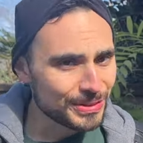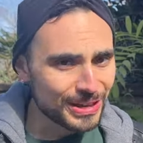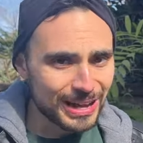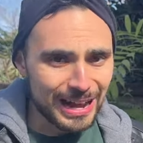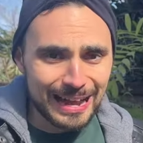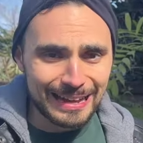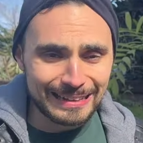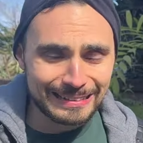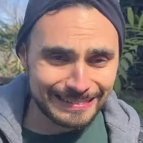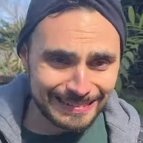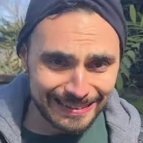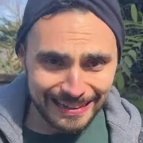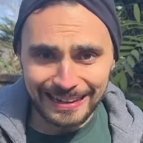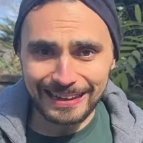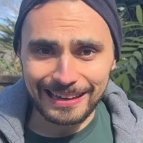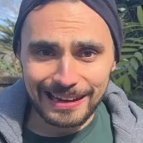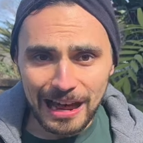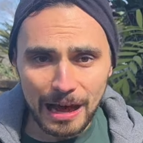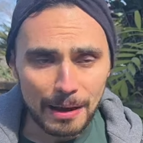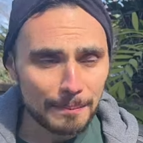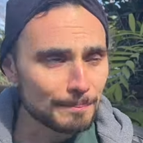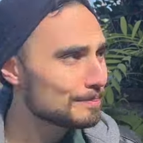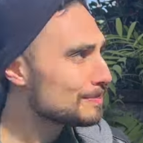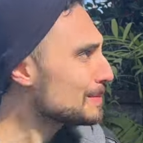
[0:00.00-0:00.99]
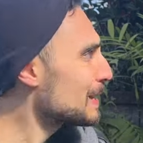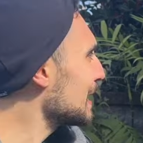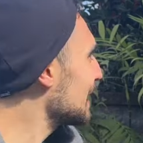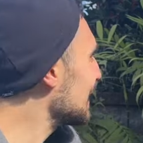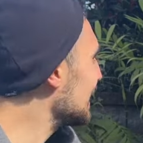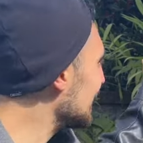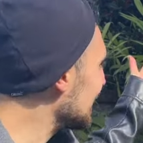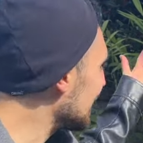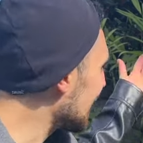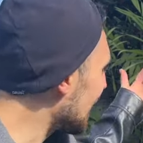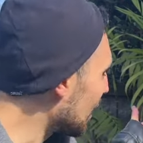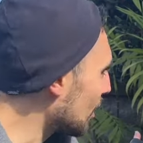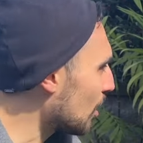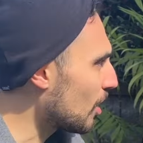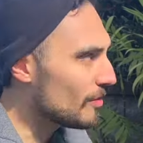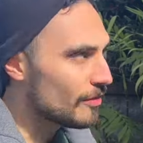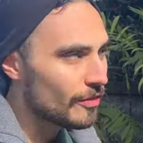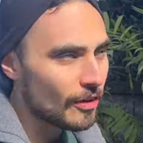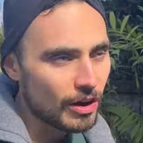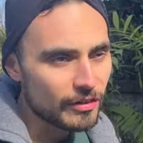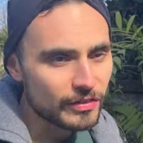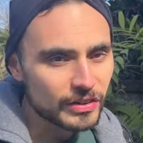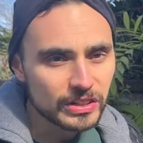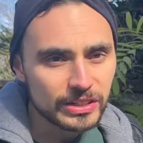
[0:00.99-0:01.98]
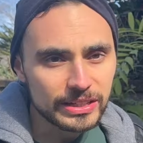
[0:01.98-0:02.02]
I dig it up, cut off
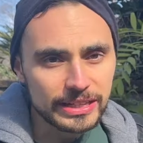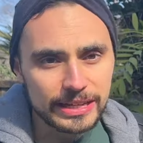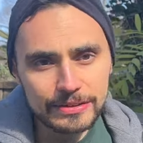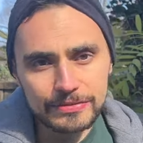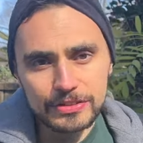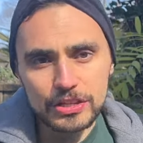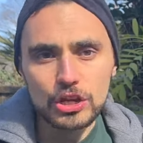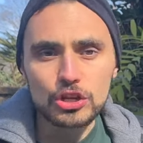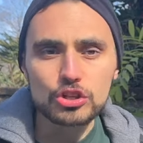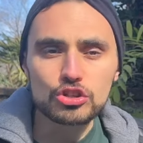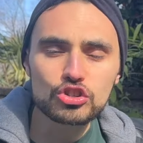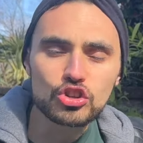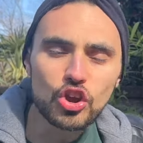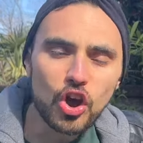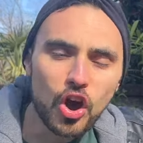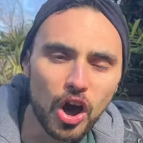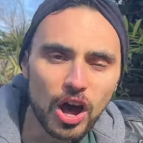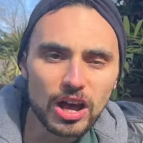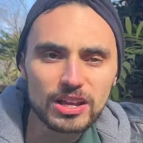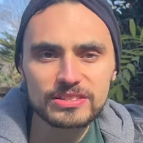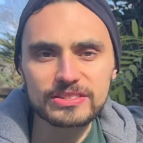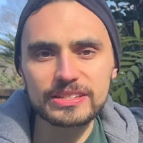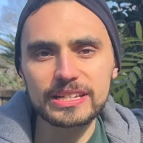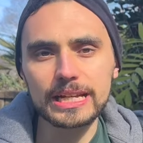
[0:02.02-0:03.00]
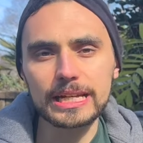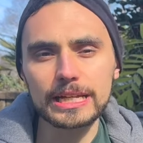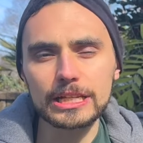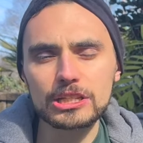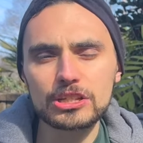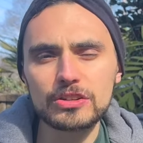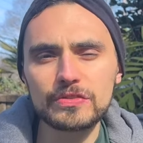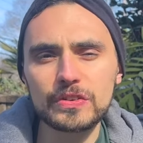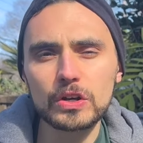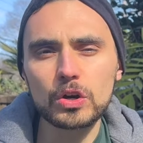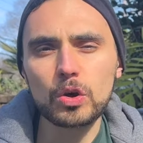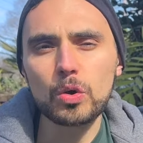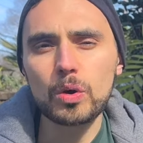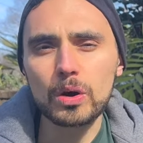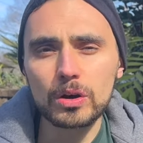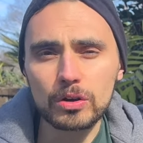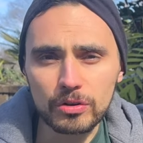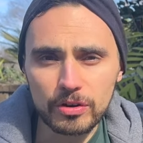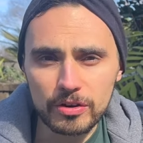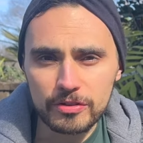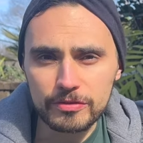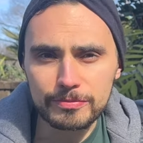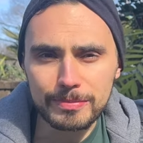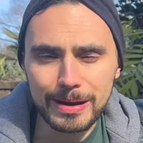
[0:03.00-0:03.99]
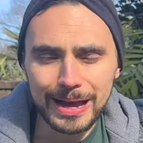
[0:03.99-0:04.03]
all the leaves, tossed it into the corner
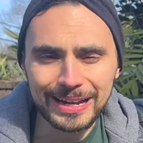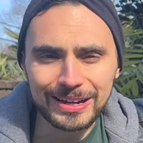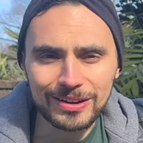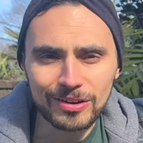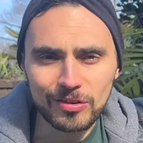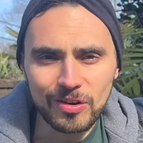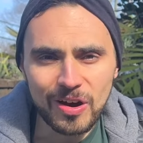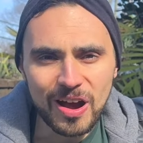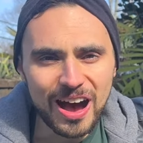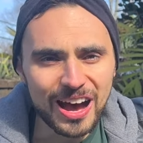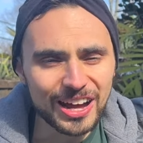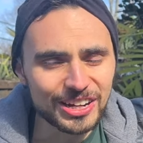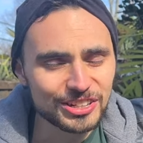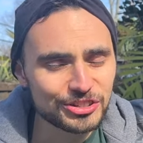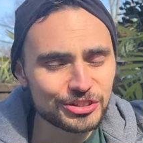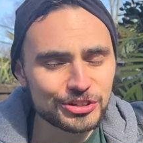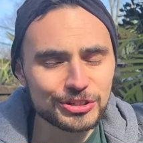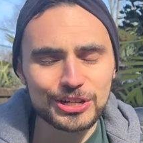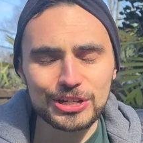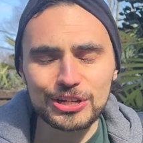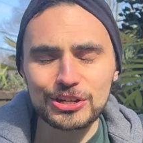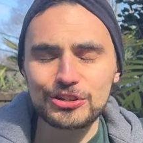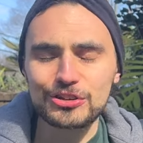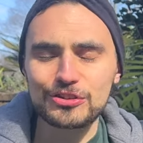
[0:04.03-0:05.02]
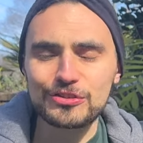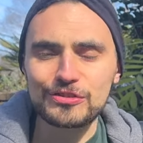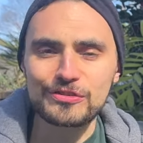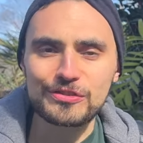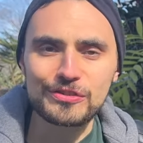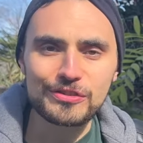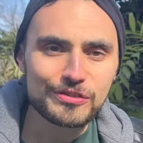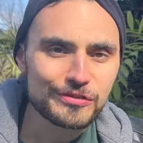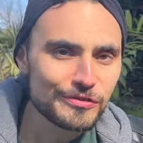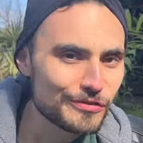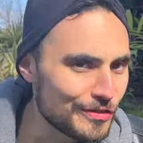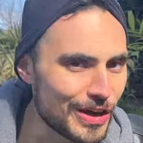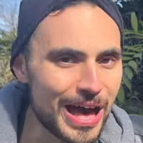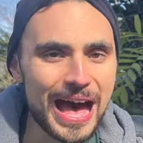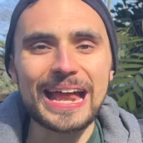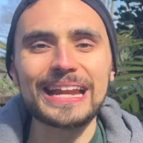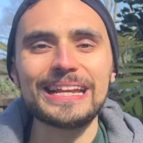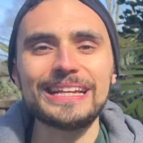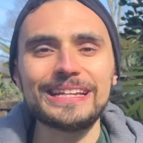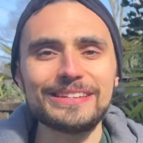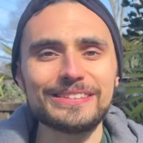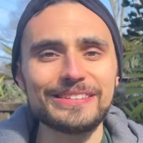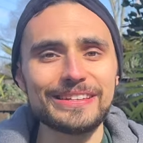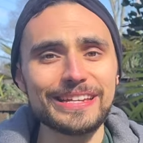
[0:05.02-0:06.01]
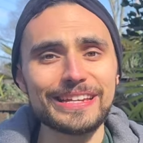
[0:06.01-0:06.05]
of my garage. That
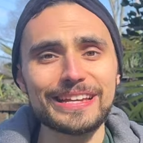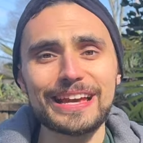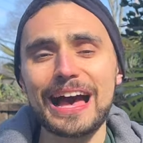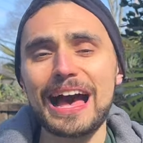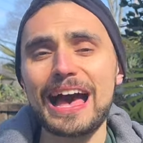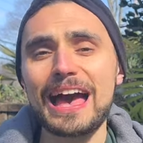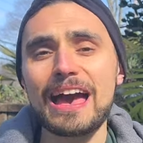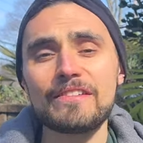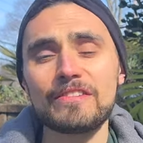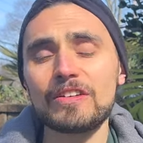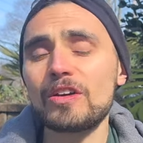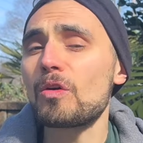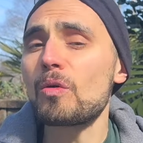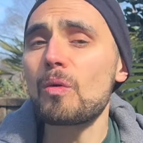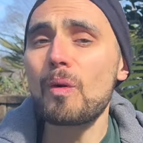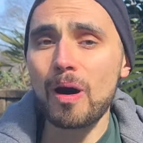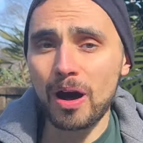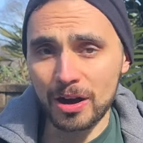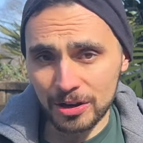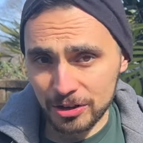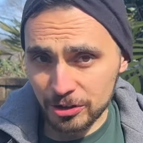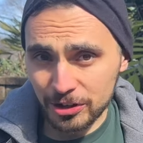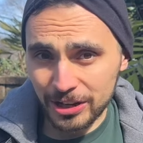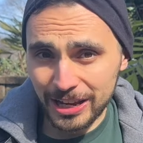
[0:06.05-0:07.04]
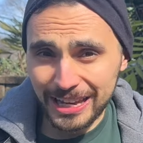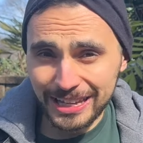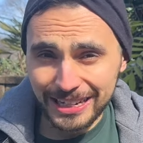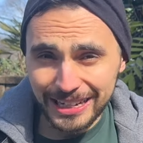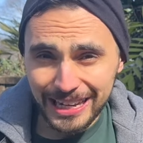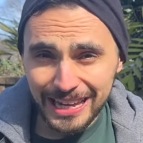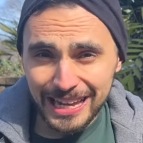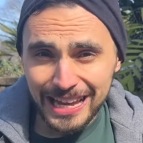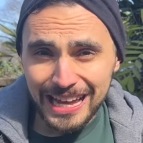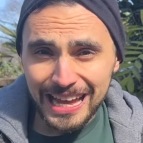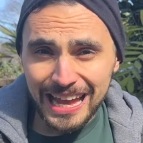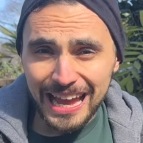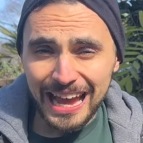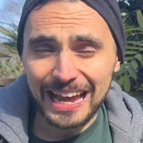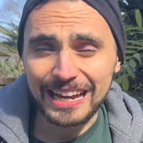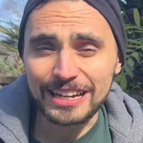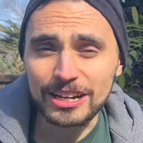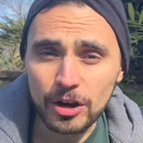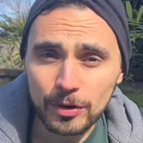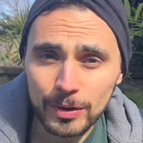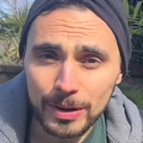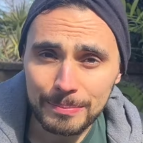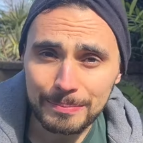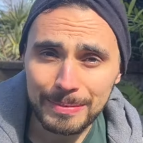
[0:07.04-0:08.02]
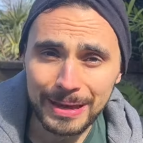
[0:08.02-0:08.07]
easy. I haven't watered it. I
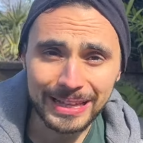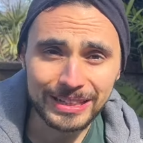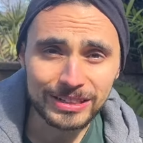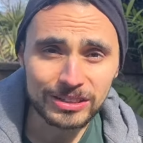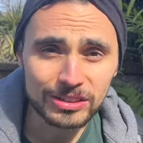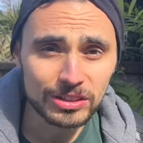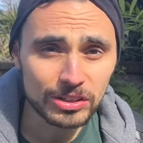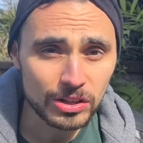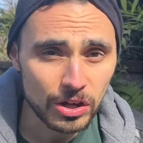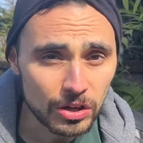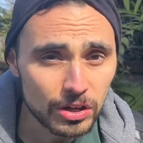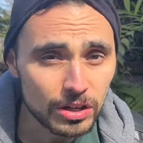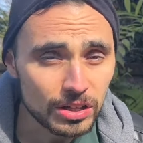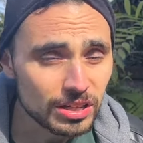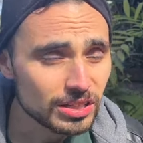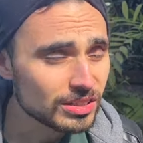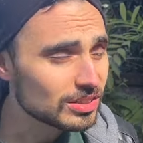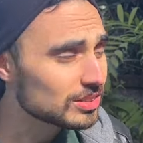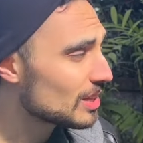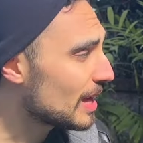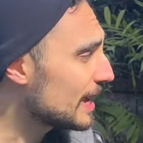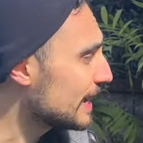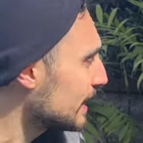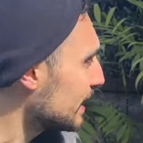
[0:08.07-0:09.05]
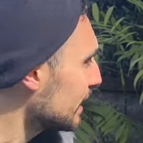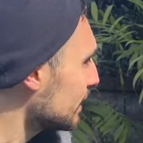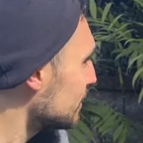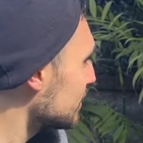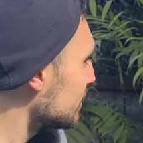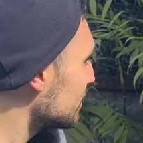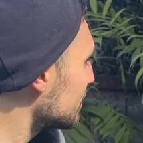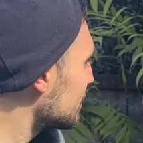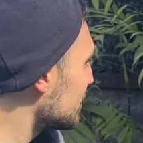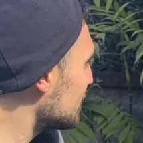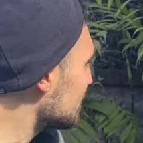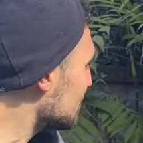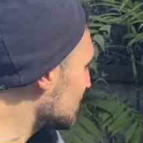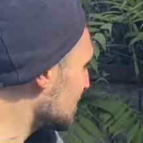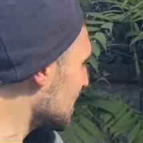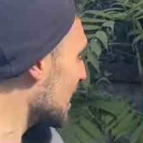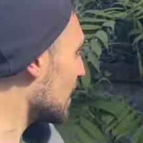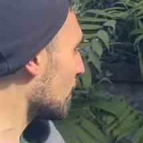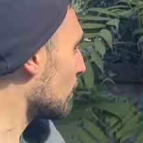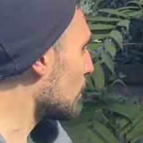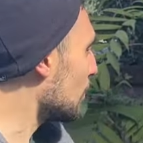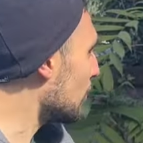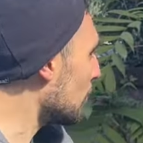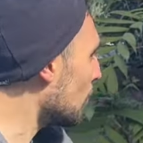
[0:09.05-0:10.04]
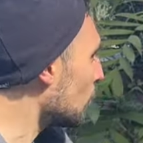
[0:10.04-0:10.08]
know it may look like it's
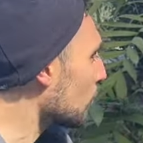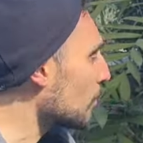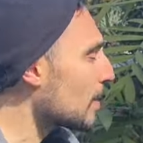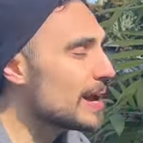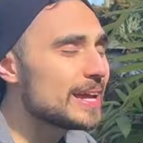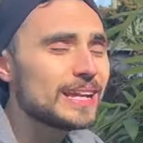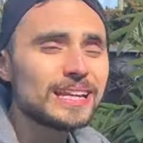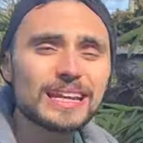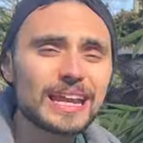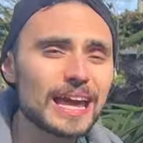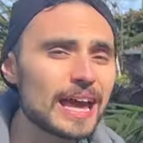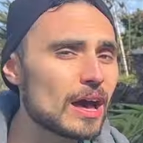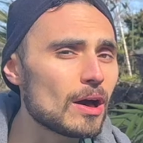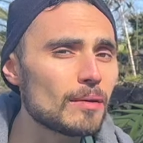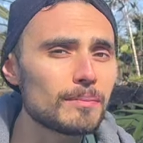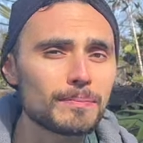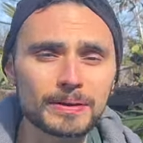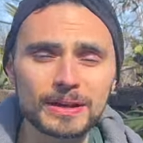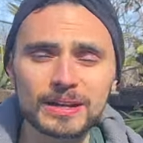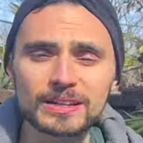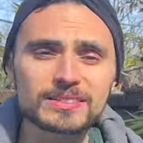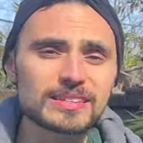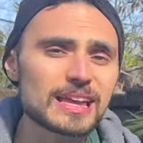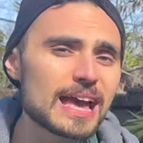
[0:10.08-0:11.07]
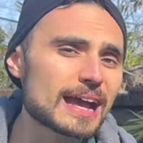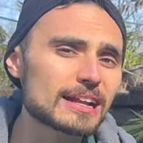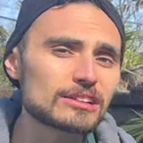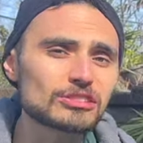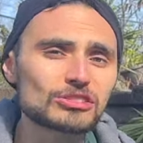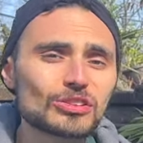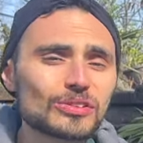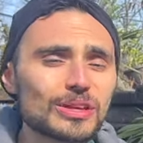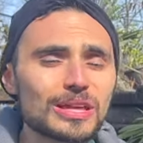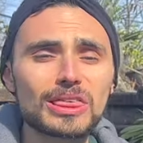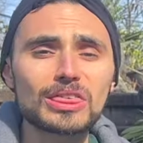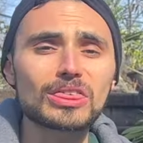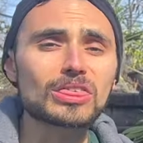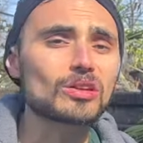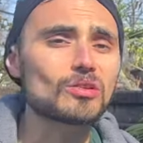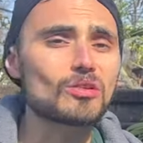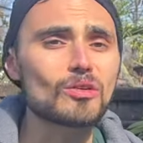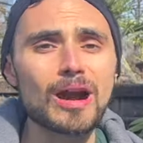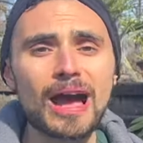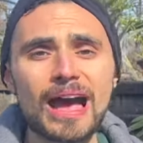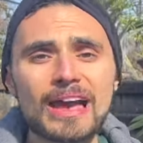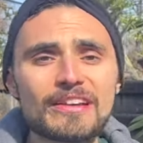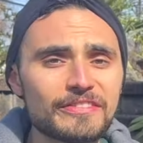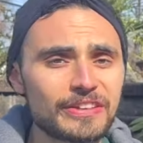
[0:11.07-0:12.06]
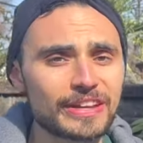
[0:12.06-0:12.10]
terrible right now, but it's actually
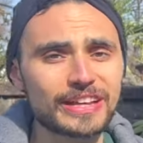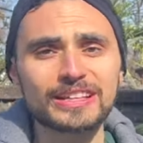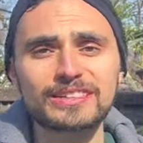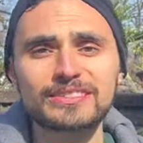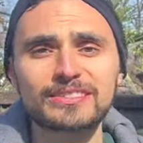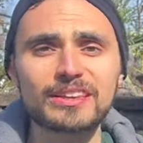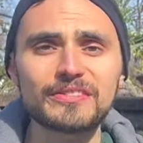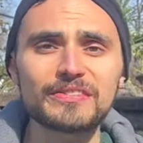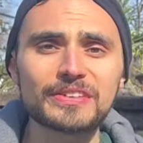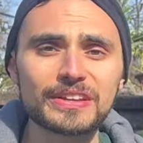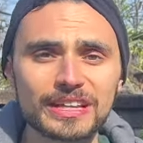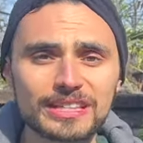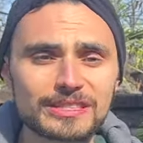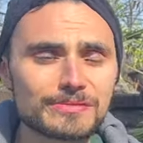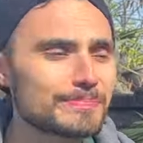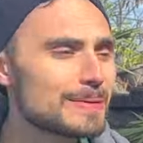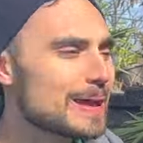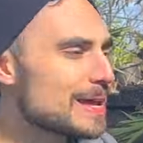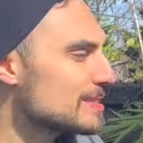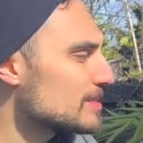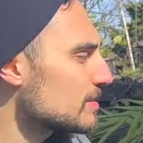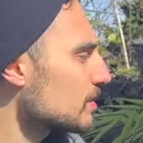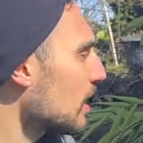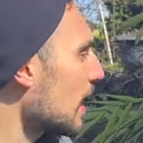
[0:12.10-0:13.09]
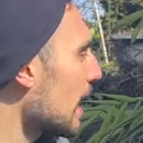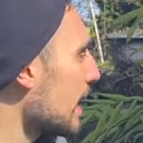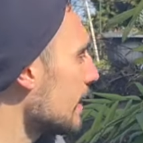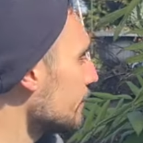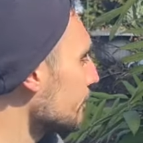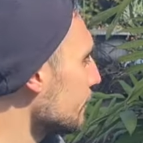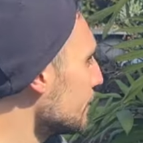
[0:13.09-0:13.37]
thriving. It's living its best life.